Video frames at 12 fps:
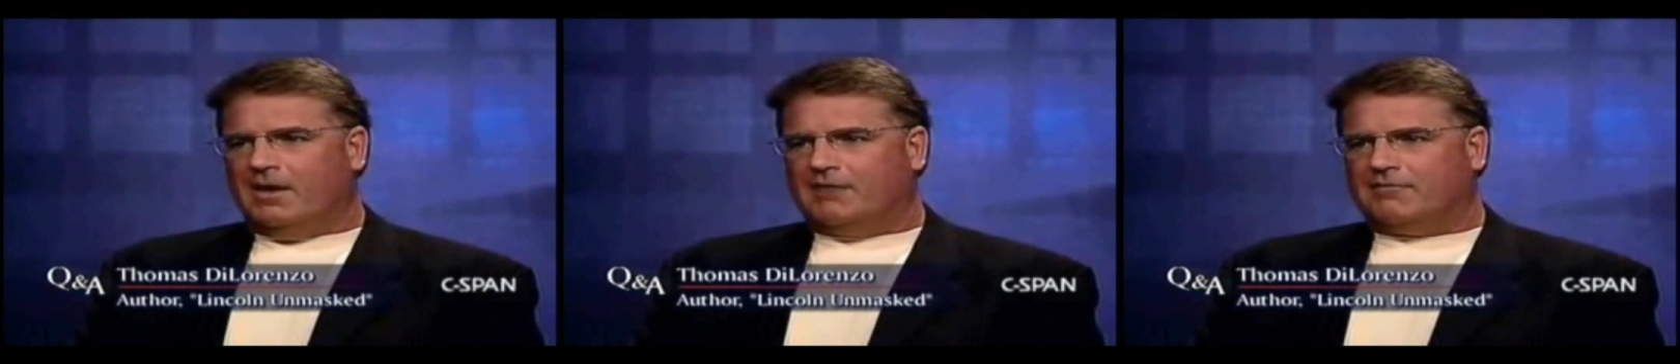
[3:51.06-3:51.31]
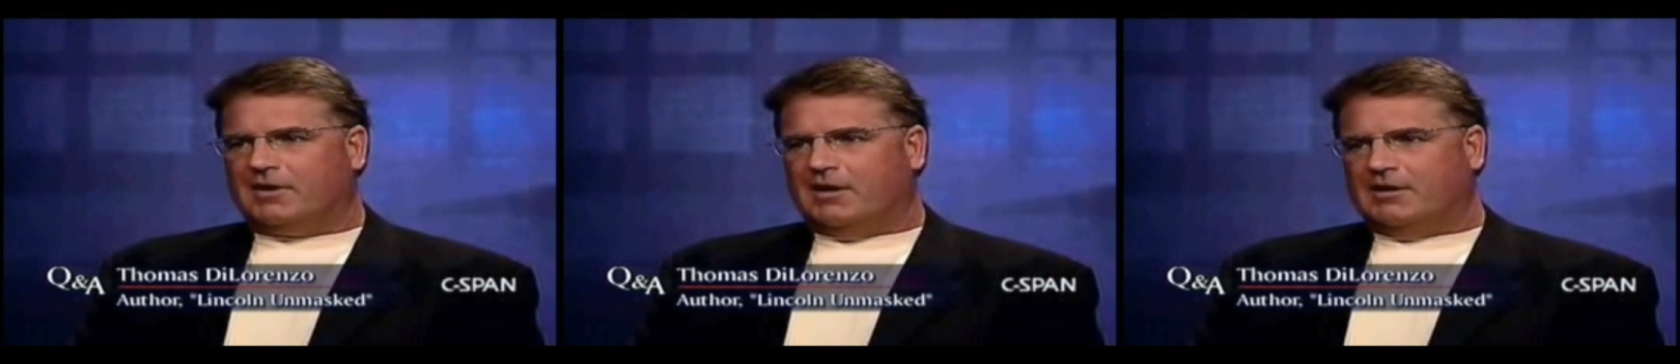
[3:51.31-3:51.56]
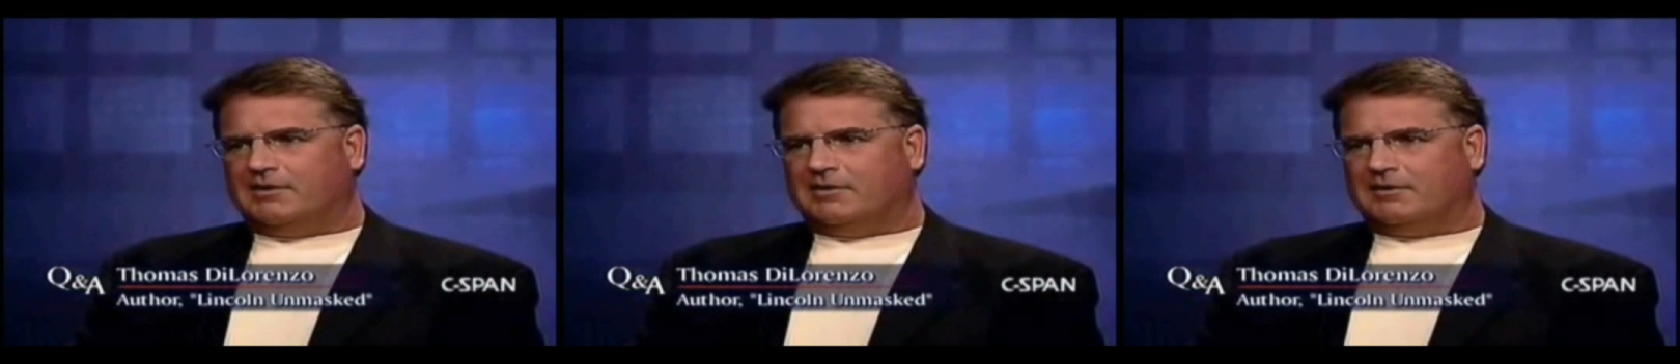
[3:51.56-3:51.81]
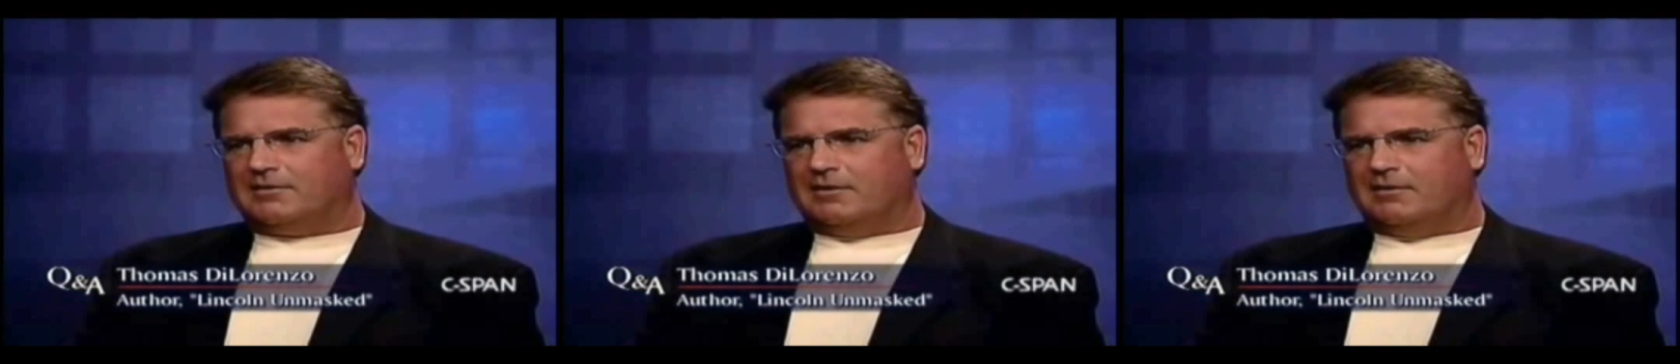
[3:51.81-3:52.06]
advocating
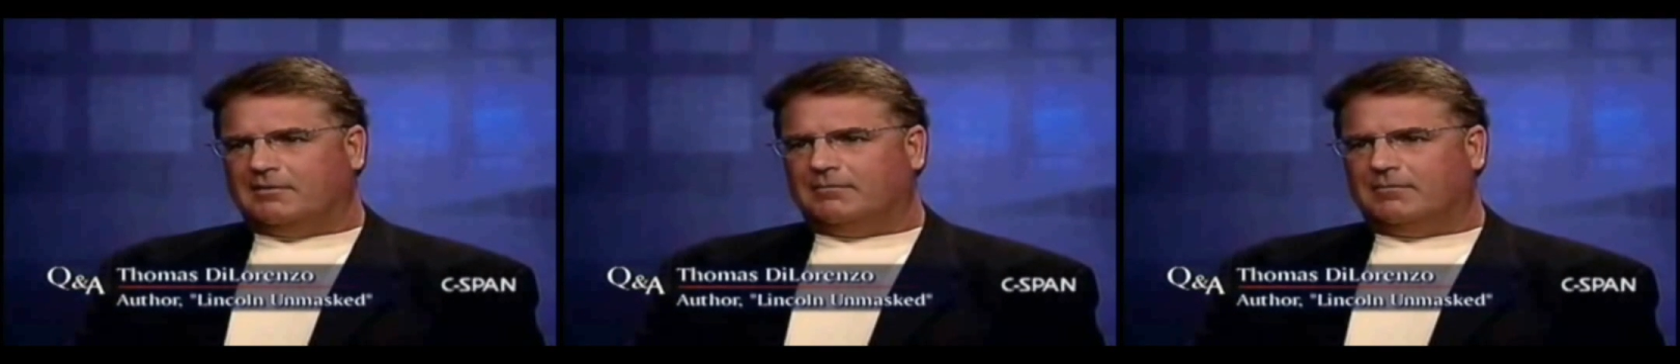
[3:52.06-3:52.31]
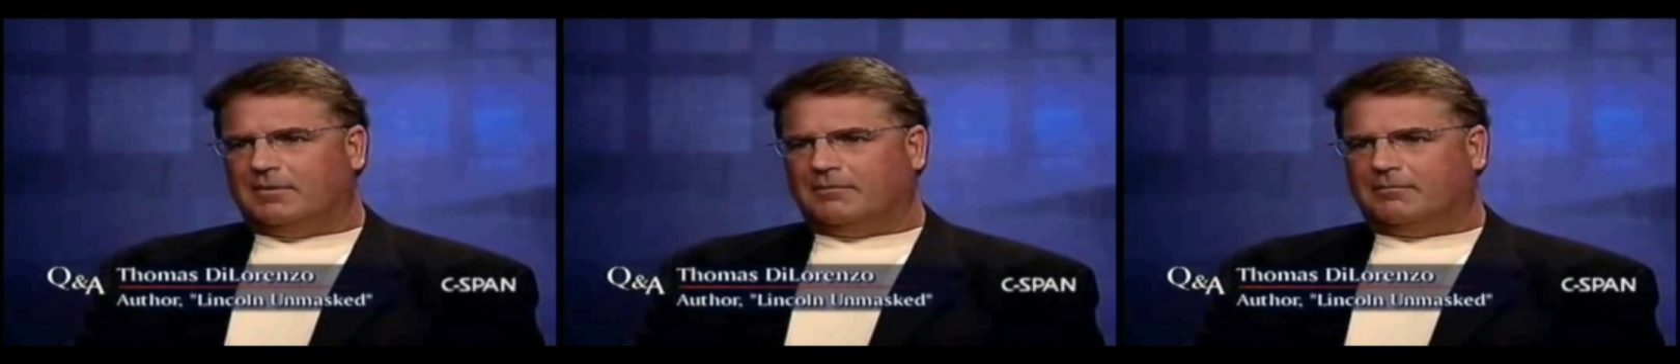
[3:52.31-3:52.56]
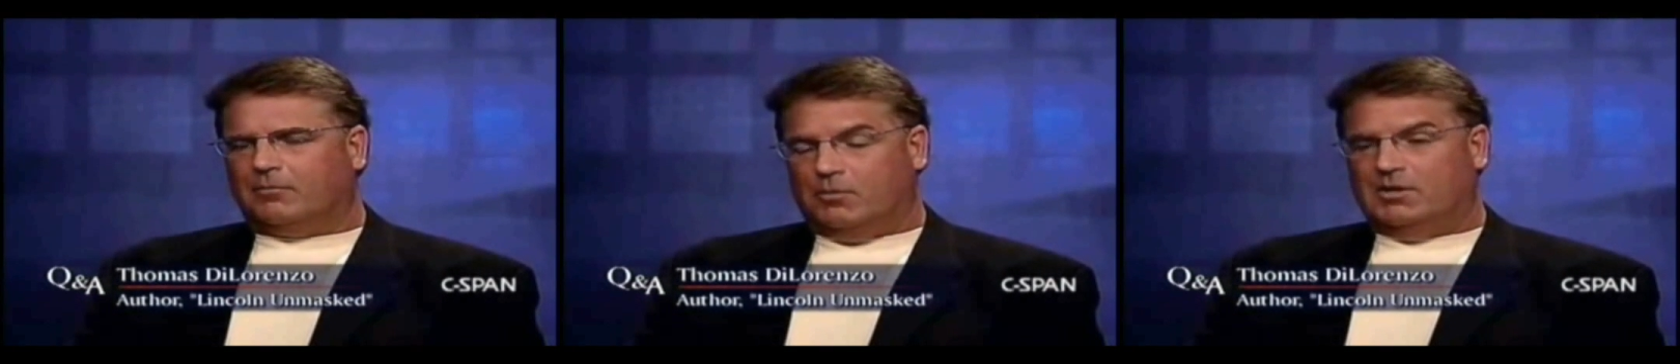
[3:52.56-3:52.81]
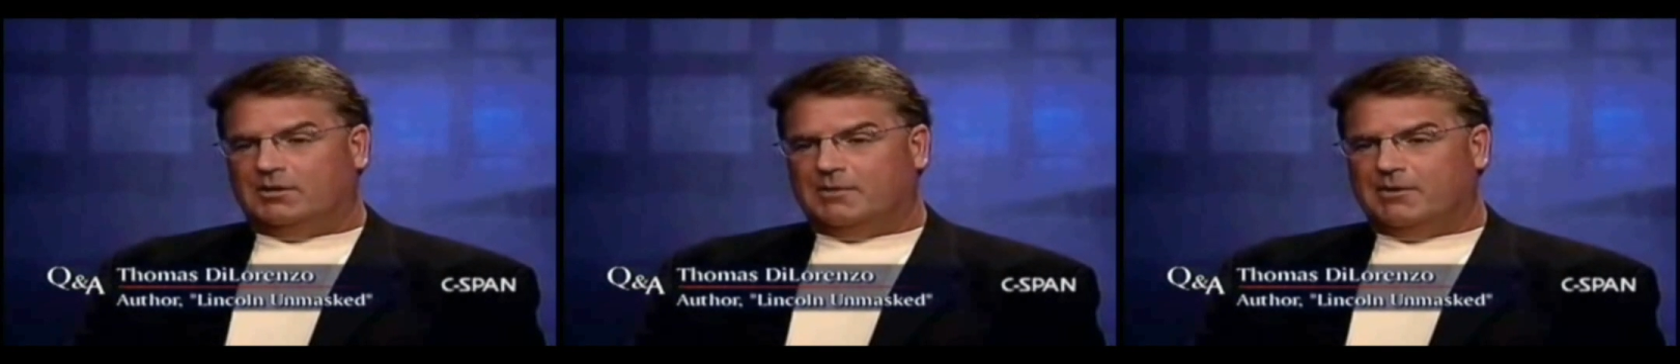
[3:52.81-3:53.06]
that
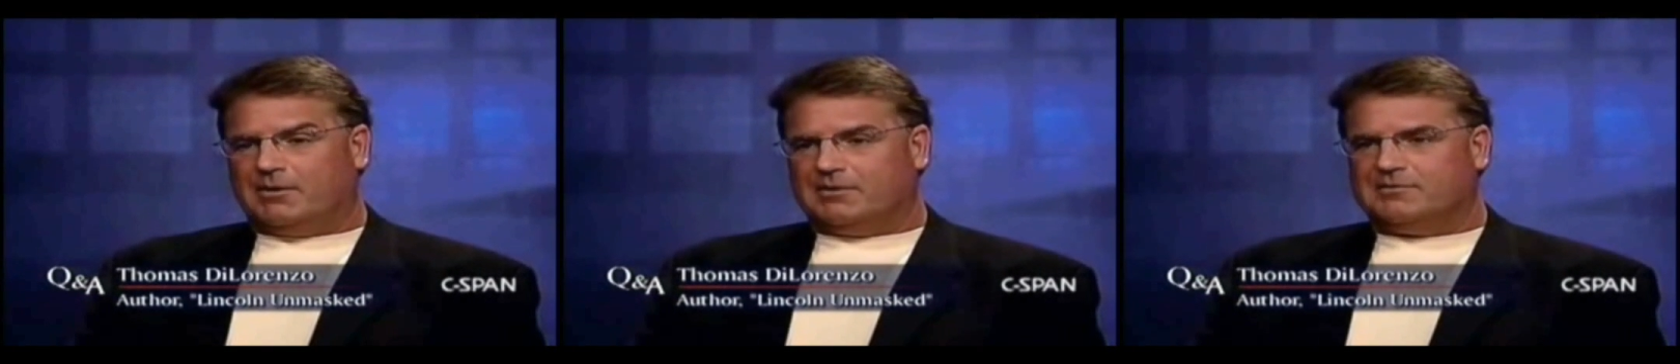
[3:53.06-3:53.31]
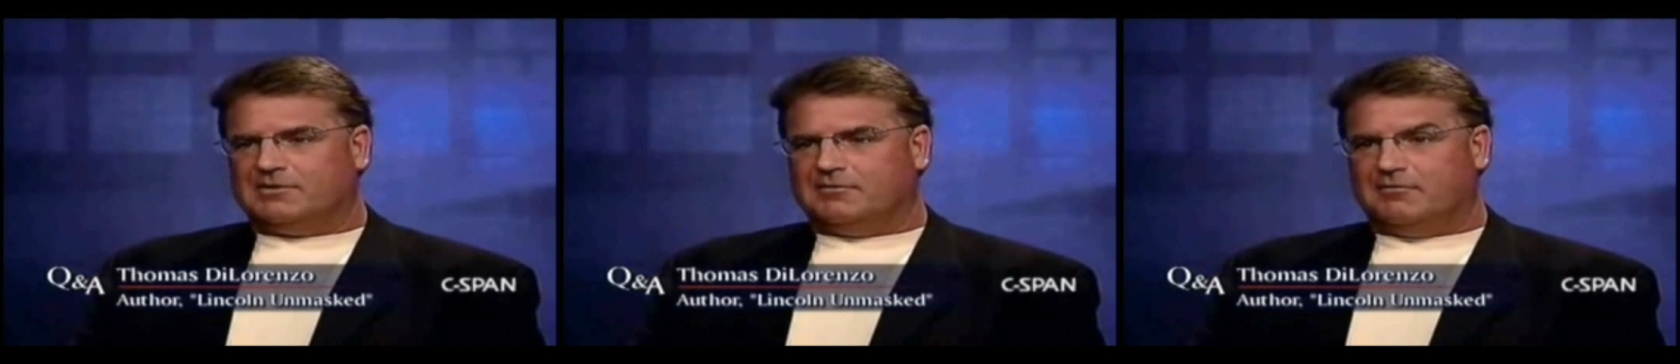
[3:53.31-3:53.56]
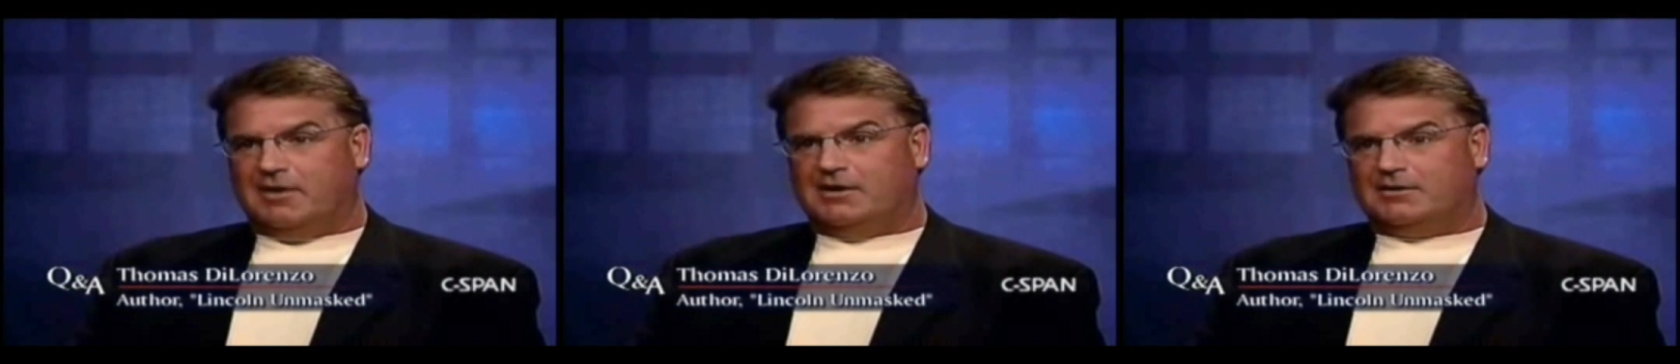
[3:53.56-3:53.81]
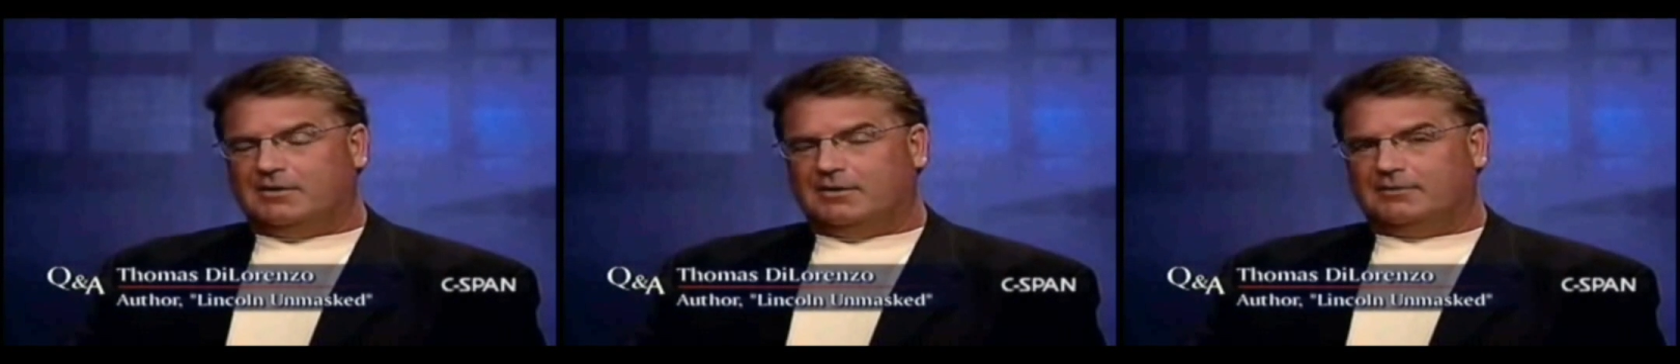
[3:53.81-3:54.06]
we Americans
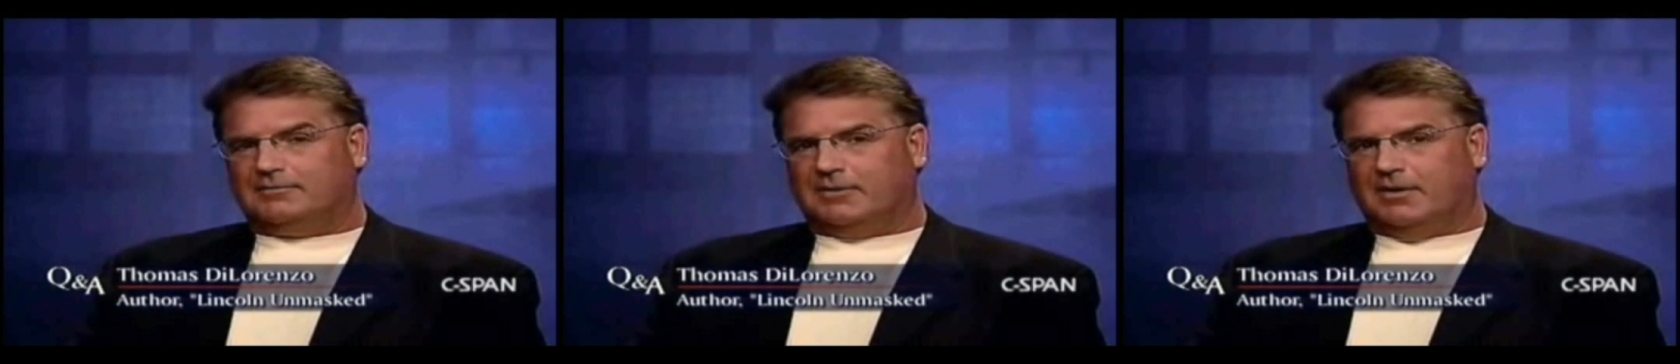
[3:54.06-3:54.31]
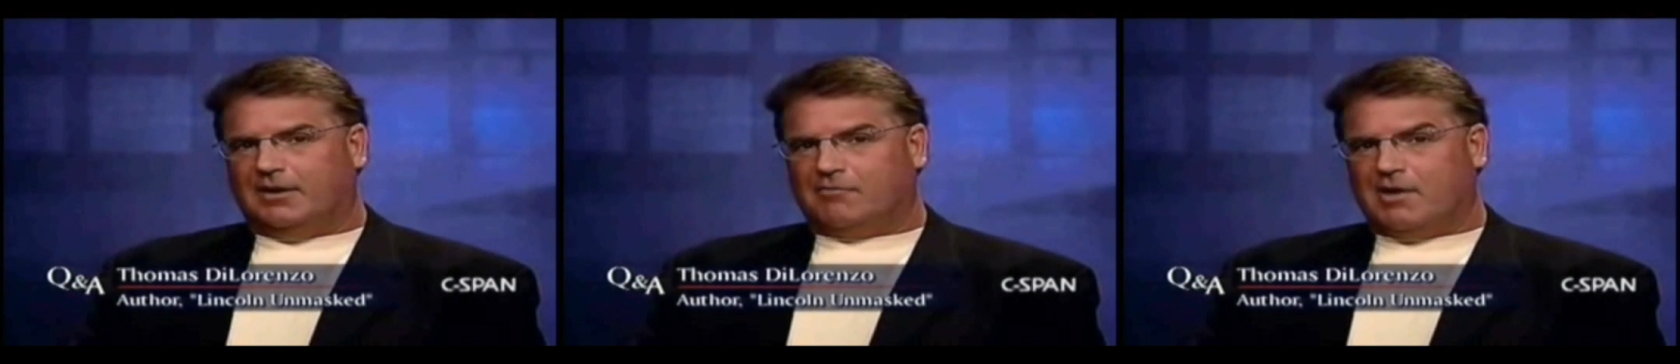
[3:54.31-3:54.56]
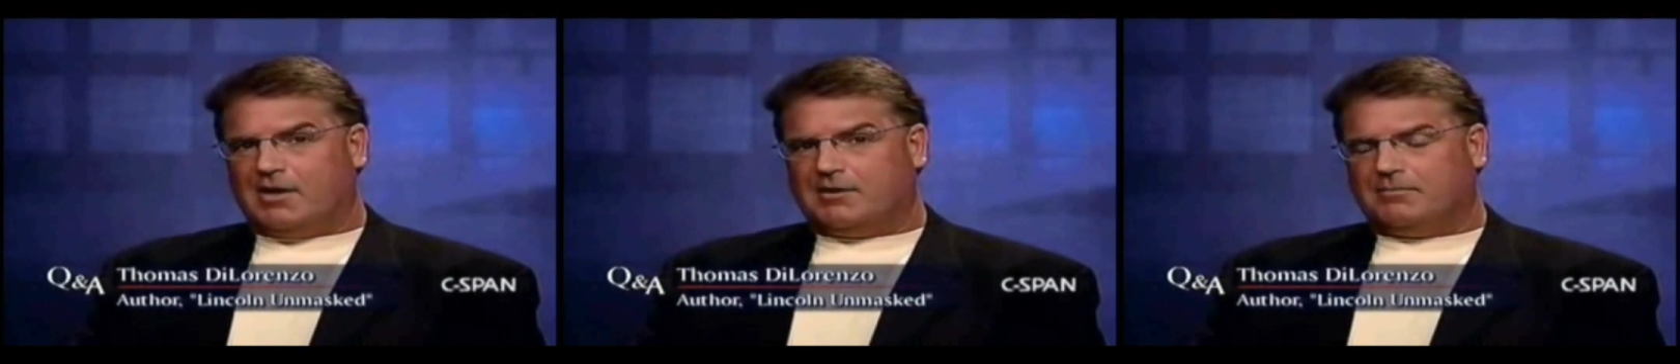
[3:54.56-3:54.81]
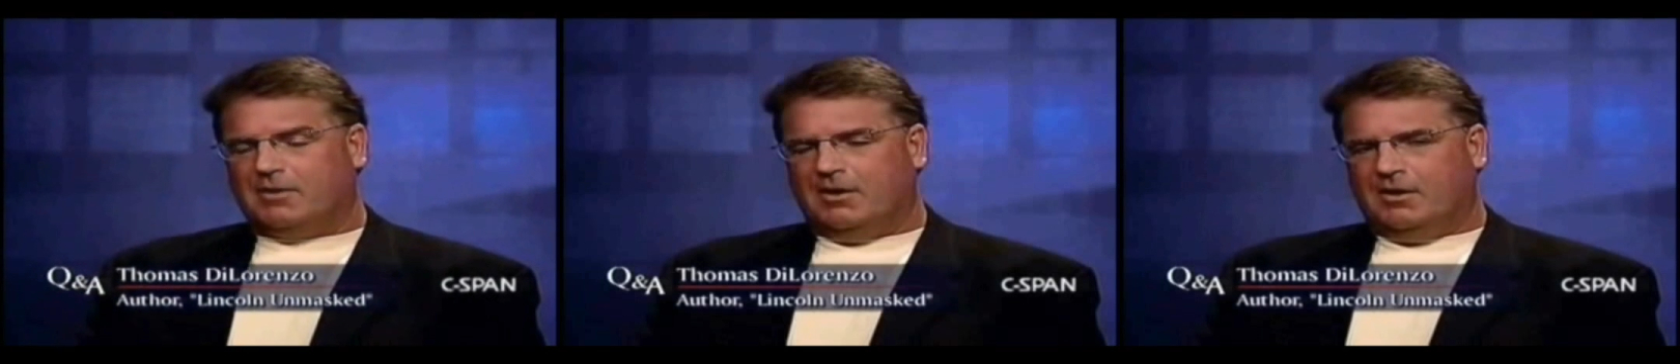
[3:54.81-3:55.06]
invade
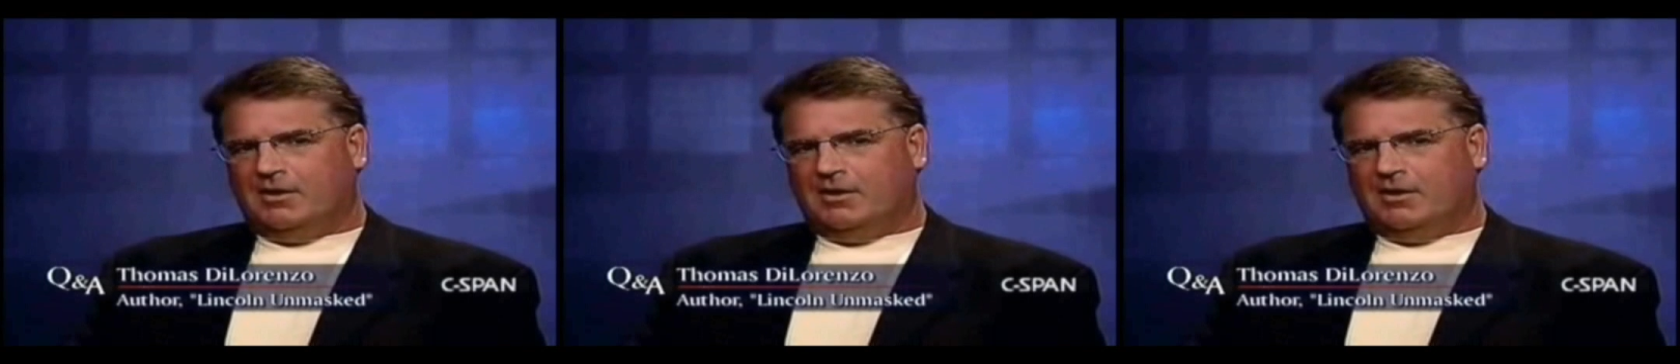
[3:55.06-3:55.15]
Iran,